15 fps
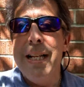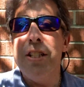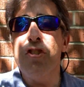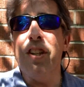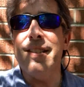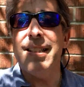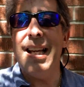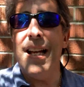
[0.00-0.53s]

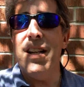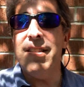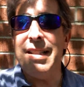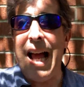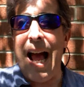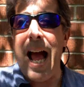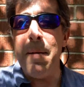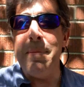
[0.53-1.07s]
Just get us
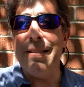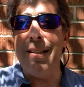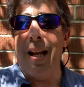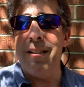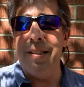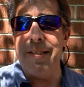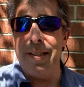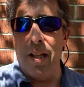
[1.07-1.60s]

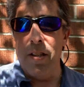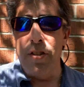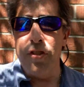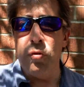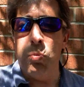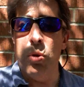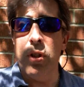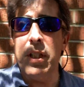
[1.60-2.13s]
Amazon sellers.
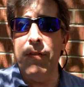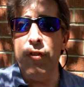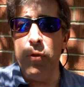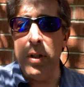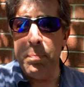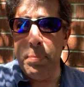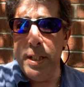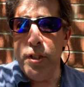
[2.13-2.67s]
We'll give you a
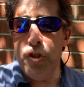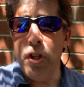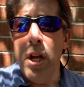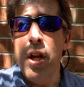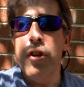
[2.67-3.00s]
pitch.